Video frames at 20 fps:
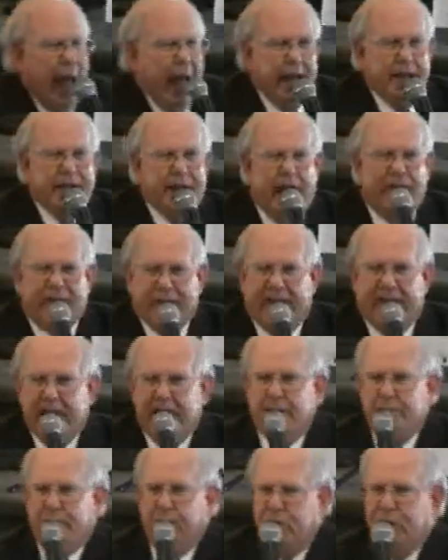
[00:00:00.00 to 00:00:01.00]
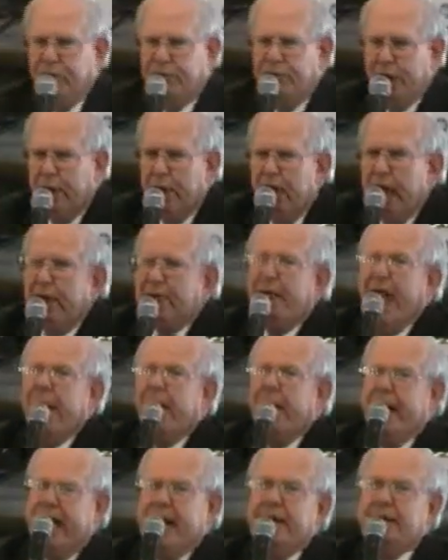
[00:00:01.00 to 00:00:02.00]
and nothing can move you,
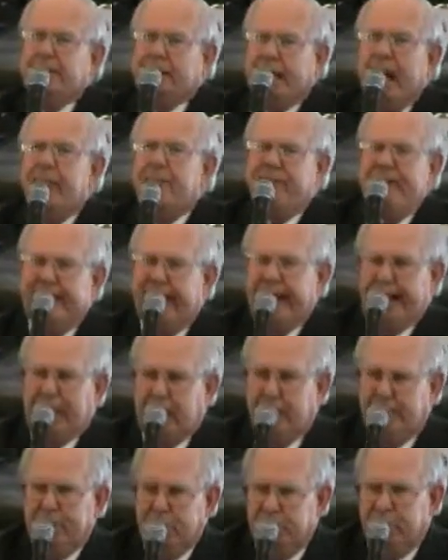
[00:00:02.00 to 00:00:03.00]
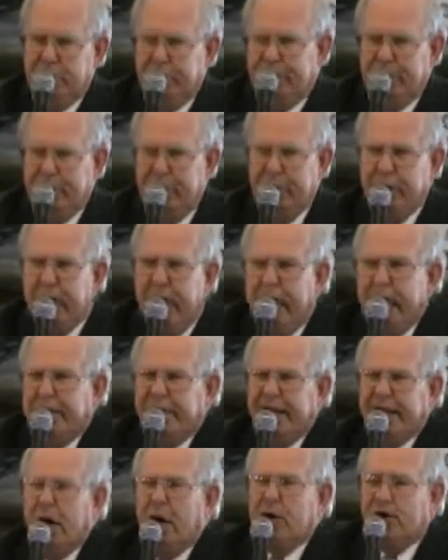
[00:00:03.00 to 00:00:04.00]
there is something that can move you
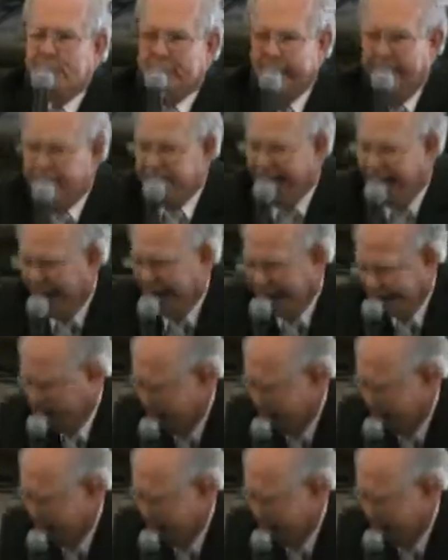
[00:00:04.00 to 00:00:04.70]
because somebody's